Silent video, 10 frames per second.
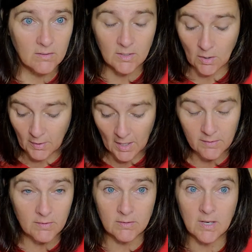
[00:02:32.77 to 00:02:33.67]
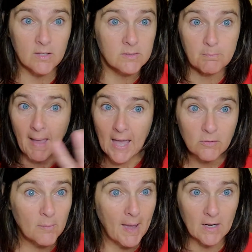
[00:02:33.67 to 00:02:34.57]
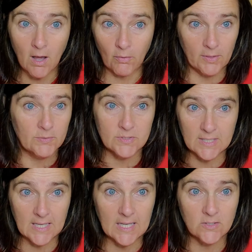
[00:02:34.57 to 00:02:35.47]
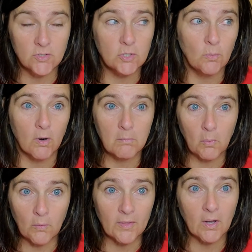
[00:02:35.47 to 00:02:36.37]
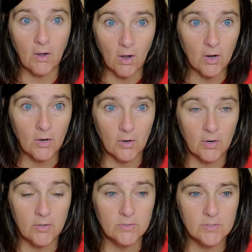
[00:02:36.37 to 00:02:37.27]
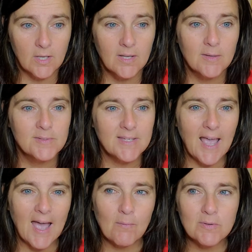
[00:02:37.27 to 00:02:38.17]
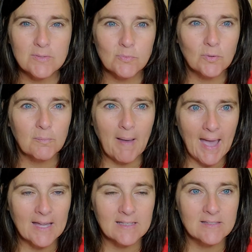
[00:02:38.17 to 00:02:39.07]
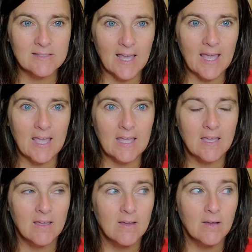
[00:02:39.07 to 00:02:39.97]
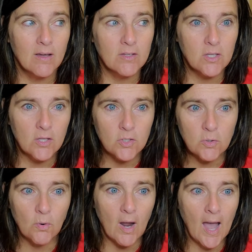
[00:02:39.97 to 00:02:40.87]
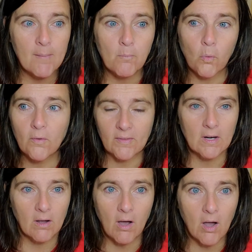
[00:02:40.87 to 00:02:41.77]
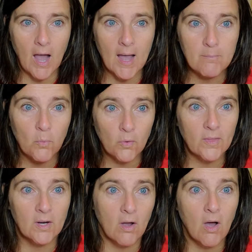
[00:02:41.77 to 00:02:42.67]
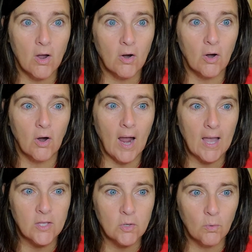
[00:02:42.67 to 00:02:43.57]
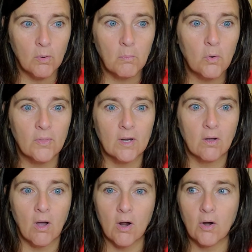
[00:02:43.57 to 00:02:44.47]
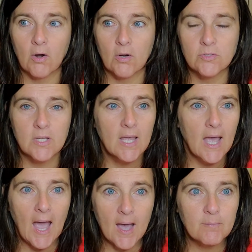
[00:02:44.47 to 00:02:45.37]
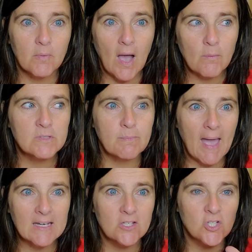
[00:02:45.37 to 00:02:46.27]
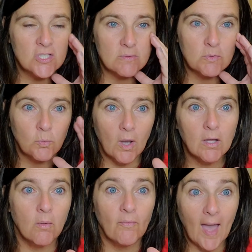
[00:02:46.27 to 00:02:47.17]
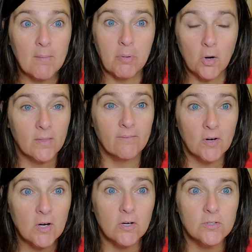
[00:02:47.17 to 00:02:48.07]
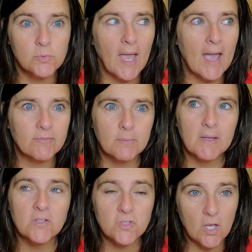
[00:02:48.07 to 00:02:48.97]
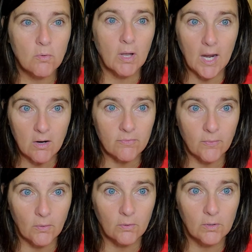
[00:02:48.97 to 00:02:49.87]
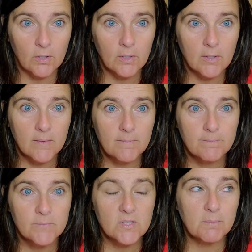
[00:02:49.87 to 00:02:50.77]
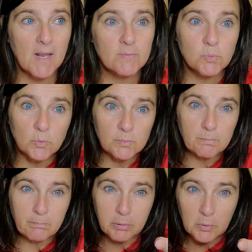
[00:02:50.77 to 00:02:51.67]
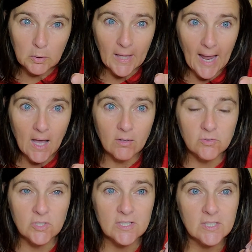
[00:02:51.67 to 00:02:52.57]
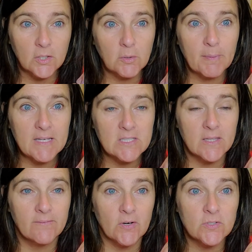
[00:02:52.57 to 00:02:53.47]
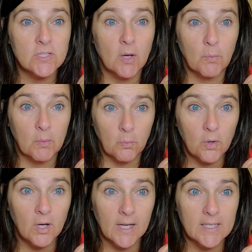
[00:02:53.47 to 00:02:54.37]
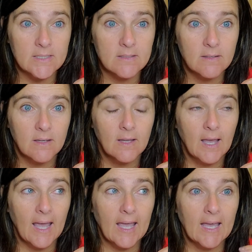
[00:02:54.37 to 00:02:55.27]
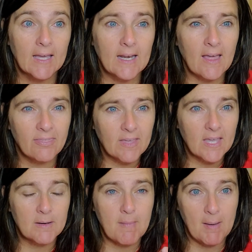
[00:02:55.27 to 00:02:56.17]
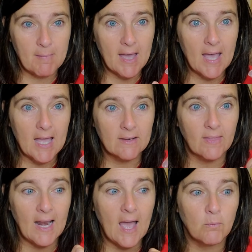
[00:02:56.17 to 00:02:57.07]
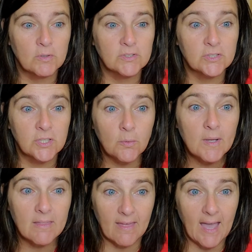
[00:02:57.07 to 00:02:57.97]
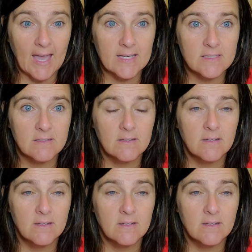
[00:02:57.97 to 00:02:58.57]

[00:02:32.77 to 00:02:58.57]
you know, it doesn't matter about all those things. You are more than conquerors. See, I was real bad to say you are. I'm more than a. Con- I'm more than a conqueror. I, you are more than a conquerors. I'm. I was bad to just dwell on that part of the verse. We have to be so careful sometimes we'll pull out just a little piece of the verse that we want. And I think in my mind that I was doing that